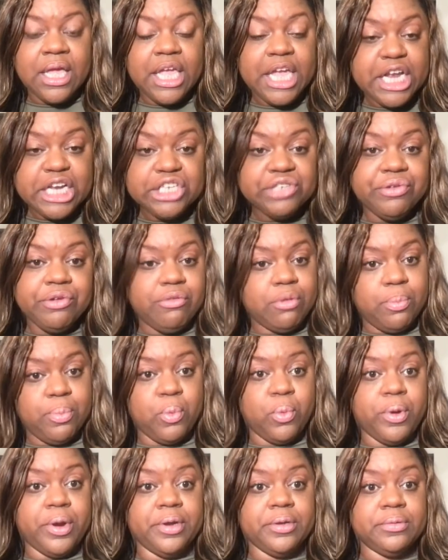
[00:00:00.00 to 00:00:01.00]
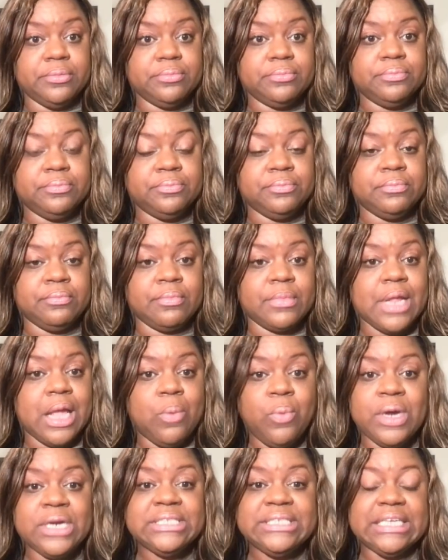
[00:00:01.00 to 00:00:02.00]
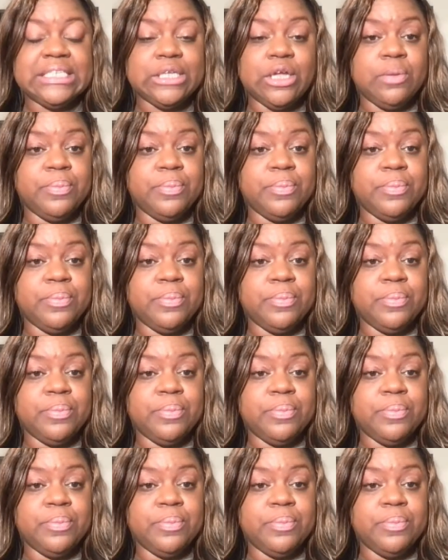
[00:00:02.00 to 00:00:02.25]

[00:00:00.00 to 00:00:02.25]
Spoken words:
injury report. I want to say it's